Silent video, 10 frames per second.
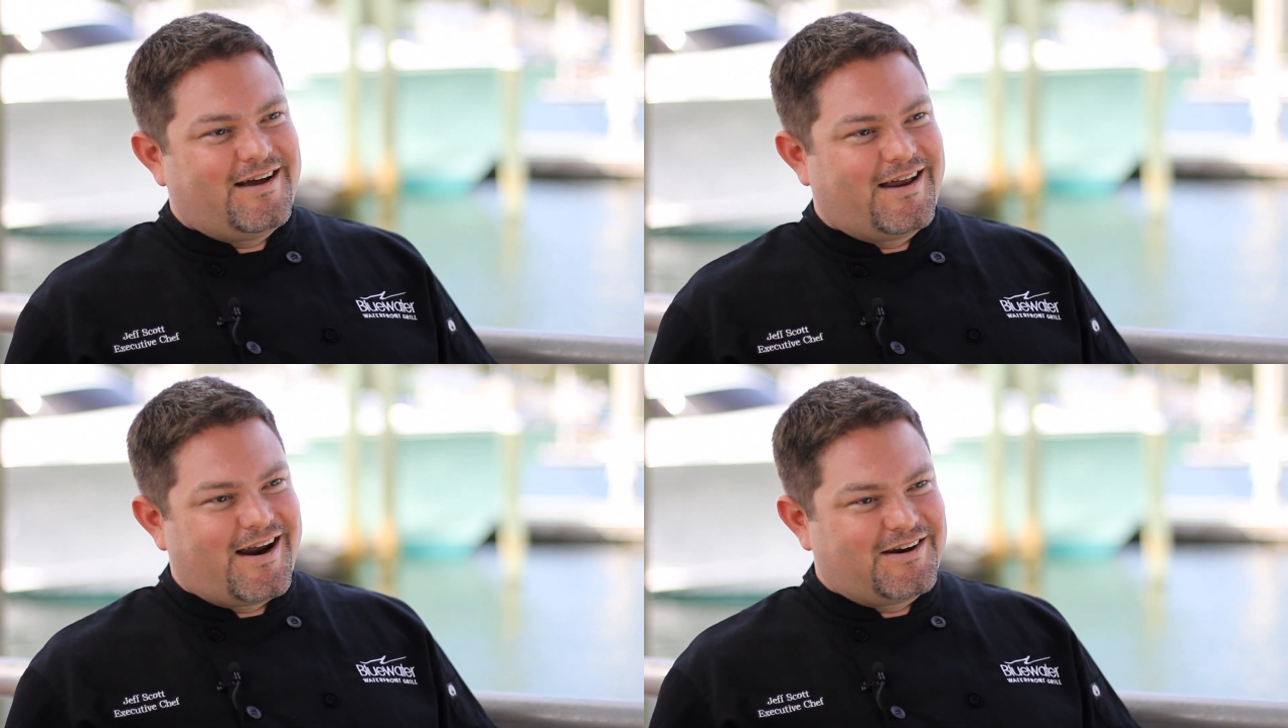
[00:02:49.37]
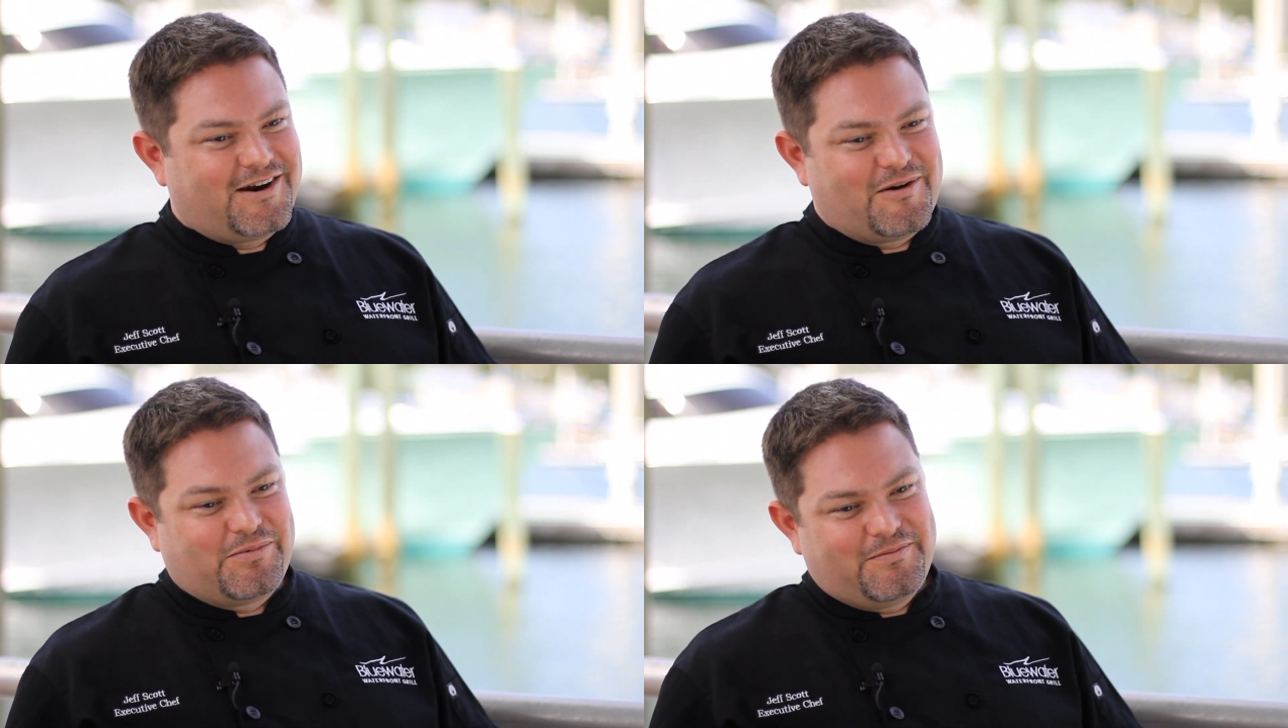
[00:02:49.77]
And I
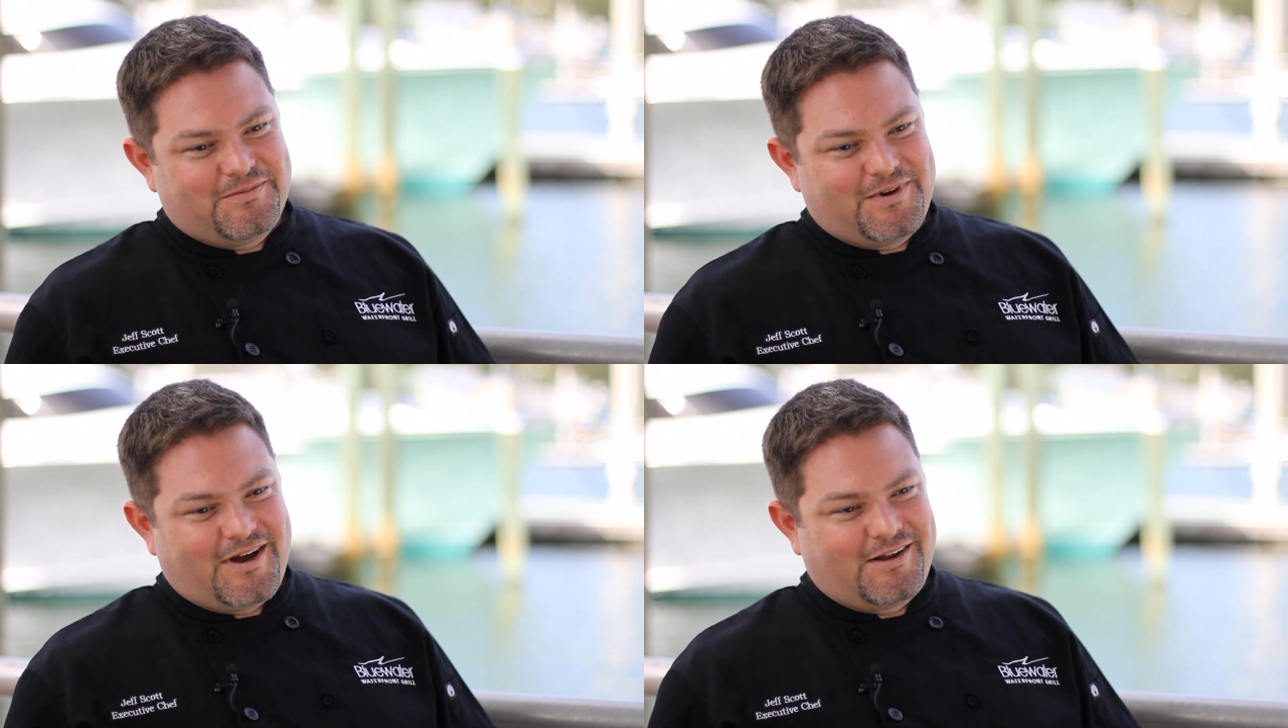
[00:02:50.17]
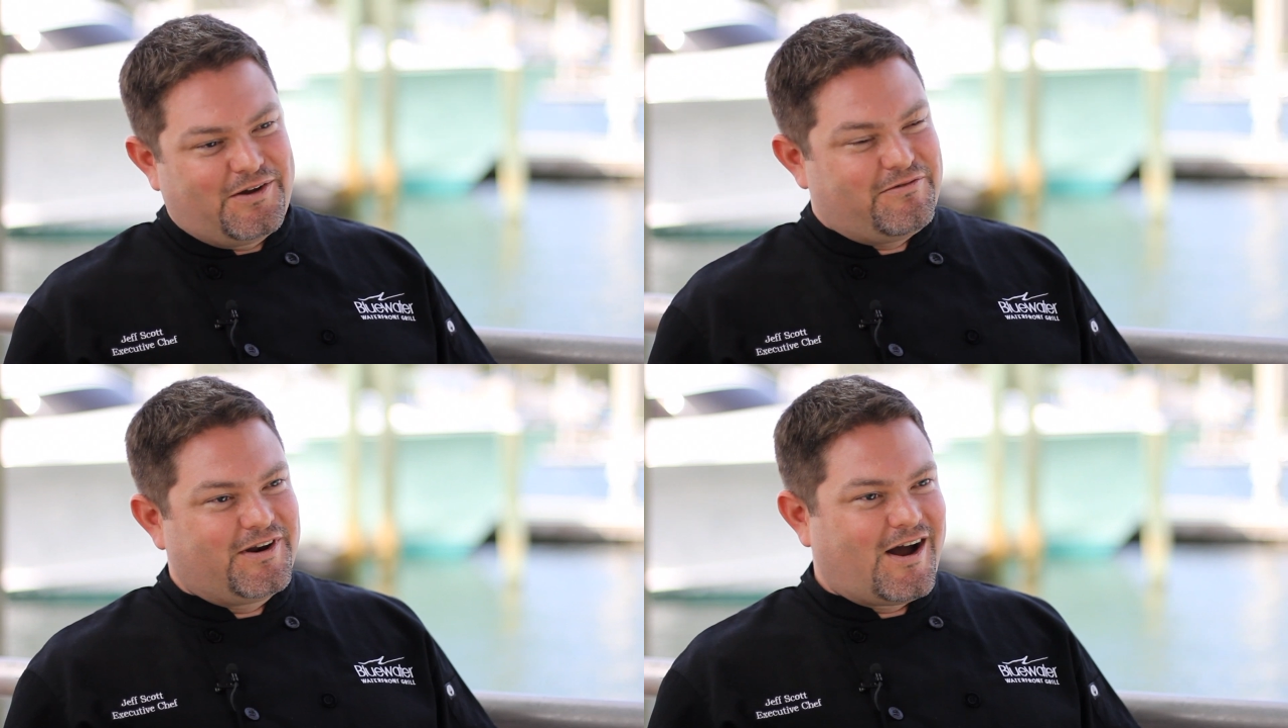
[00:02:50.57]
ended up uh,
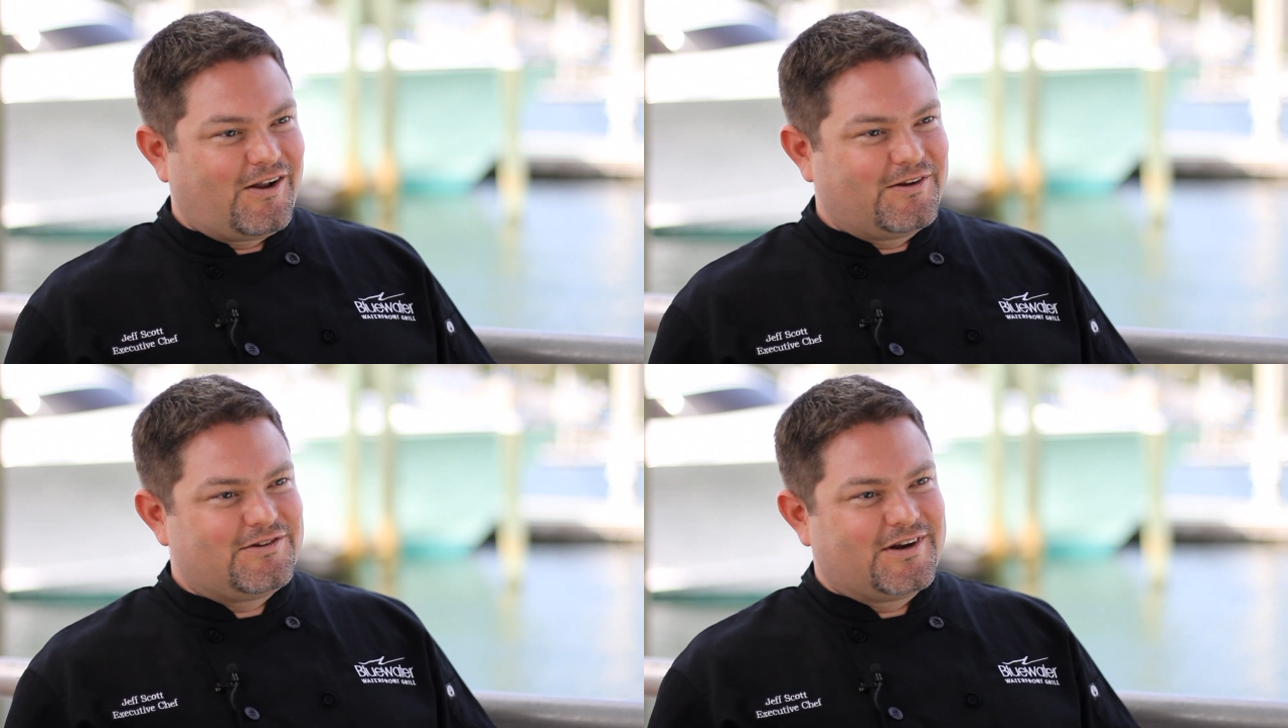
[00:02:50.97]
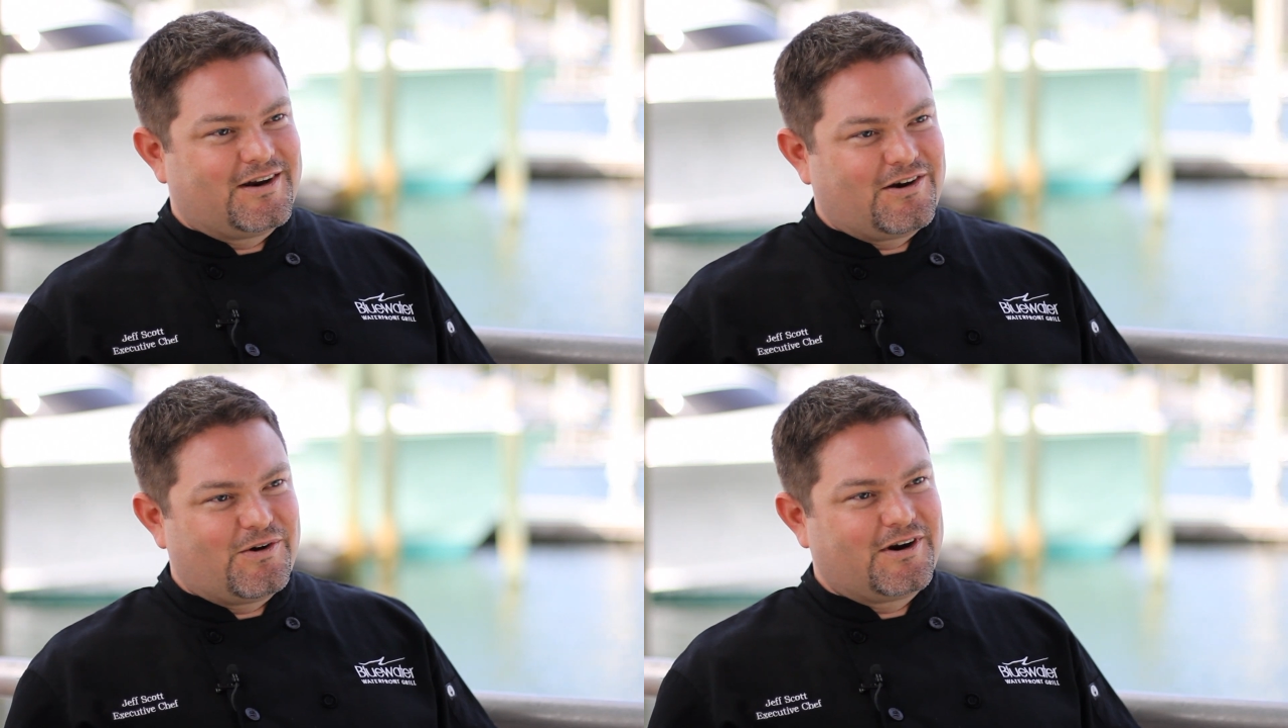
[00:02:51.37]
leaving college
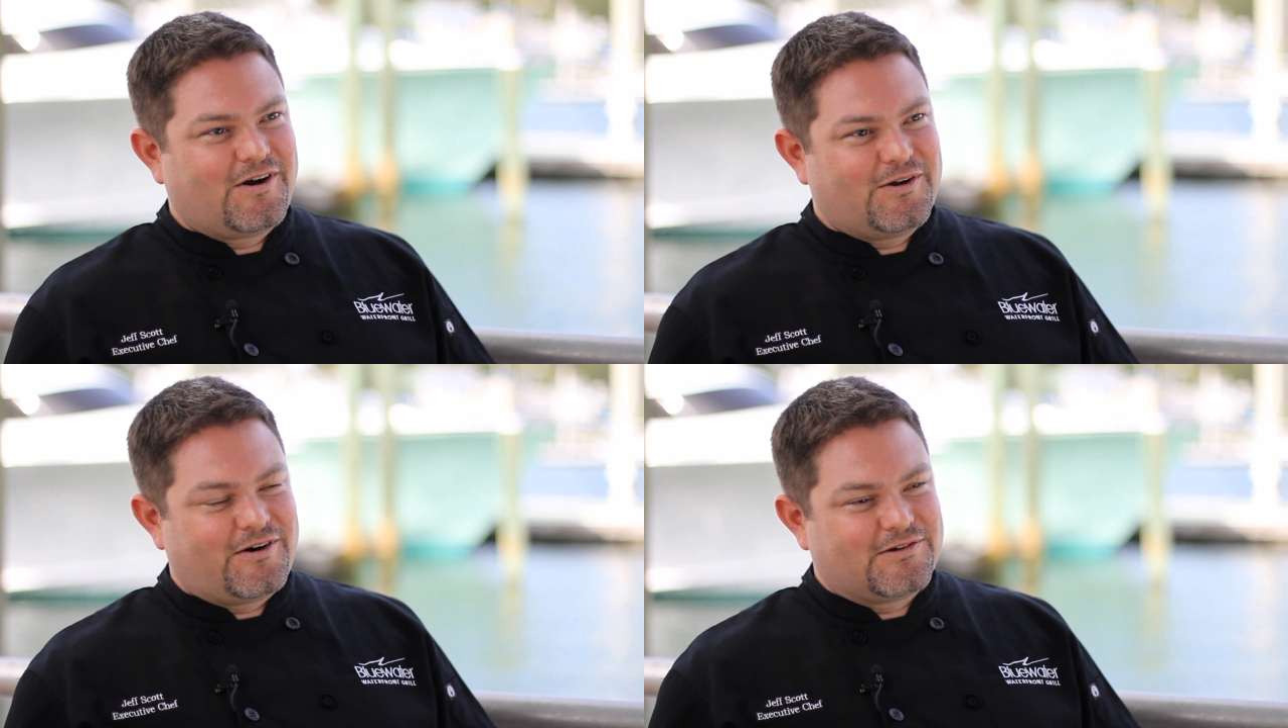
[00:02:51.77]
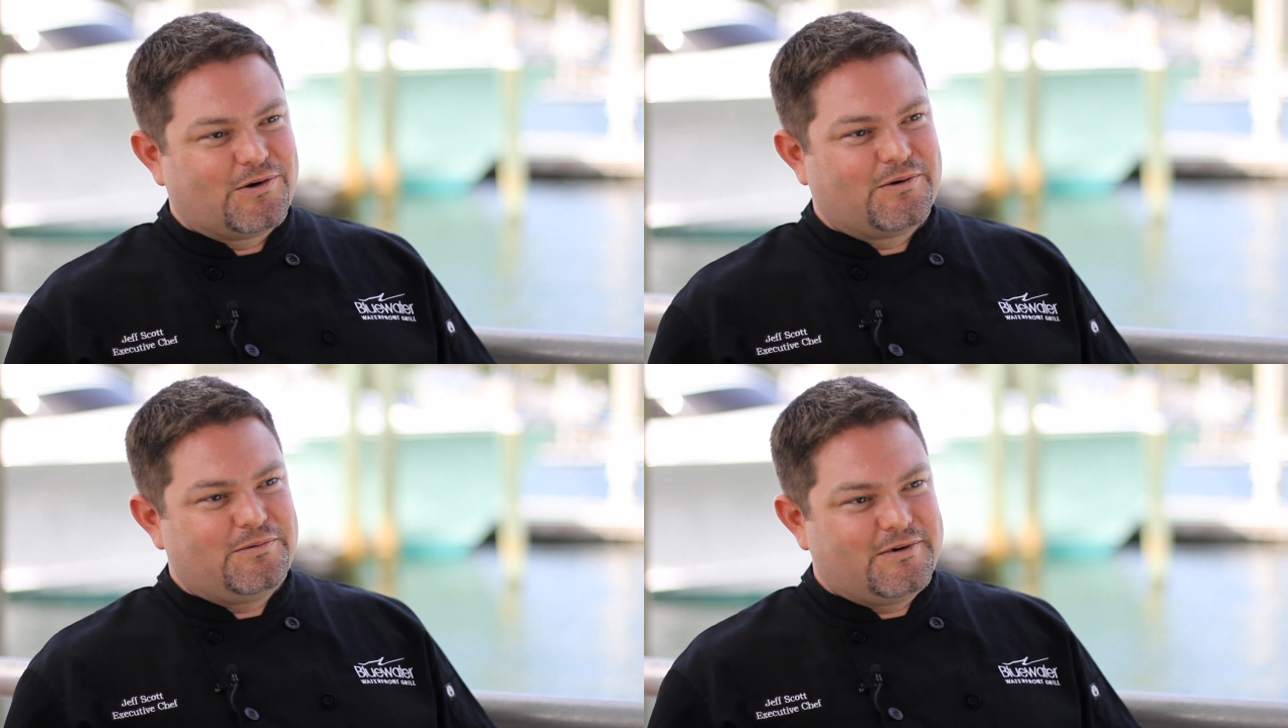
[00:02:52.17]
and going to culinary
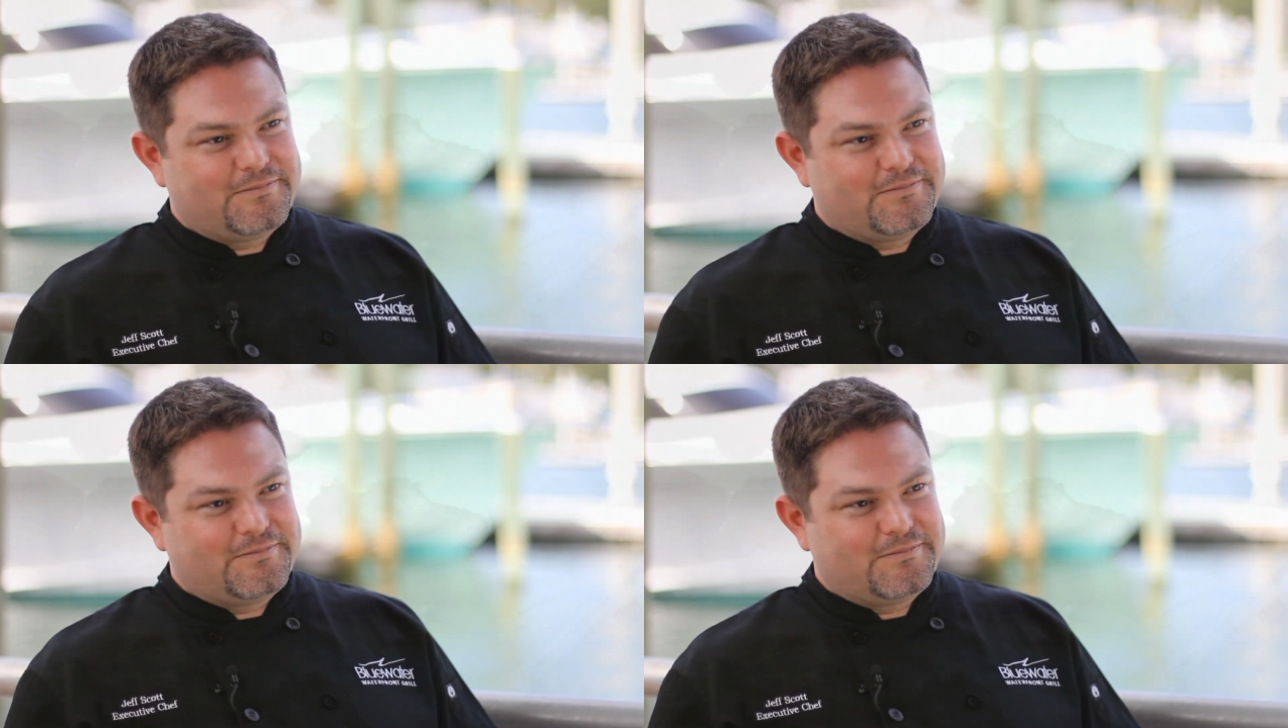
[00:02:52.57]
school.